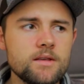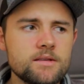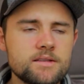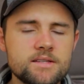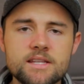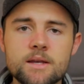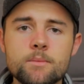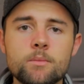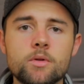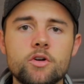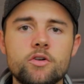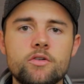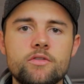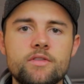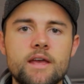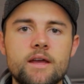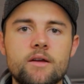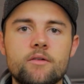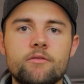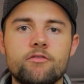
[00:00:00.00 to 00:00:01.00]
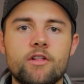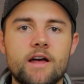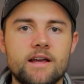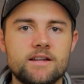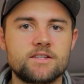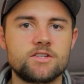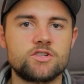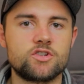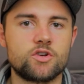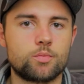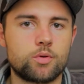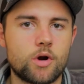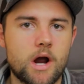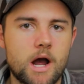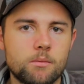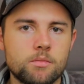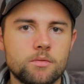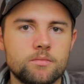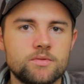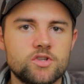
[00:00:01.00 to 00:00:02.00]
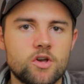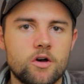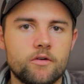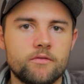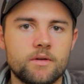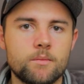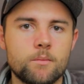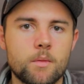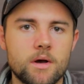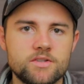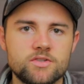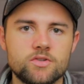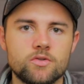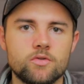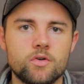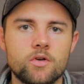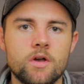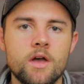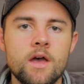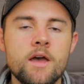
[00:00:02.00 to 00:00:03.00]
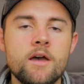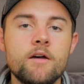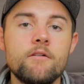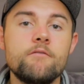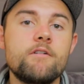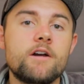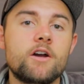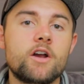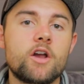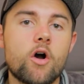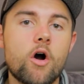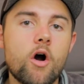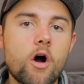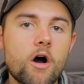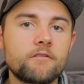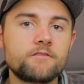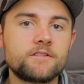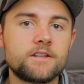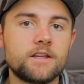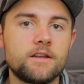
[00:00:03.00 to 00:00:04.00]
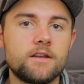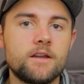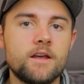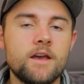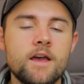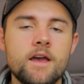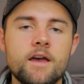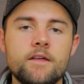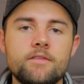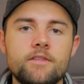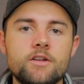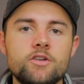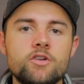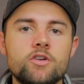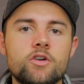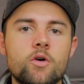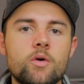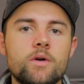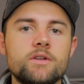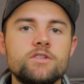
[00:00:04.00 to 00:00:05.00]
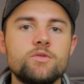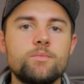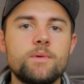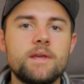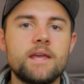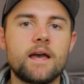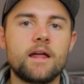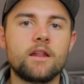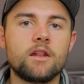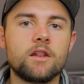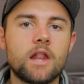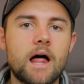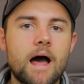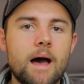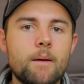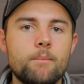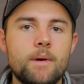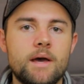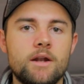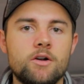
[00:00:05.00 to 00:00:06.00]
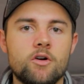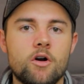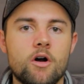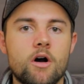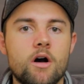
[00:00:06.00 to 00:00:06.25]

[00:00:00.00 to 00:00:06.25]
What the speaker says: similar that flexes your problem-solving muscle very often, then you're going to be a lot better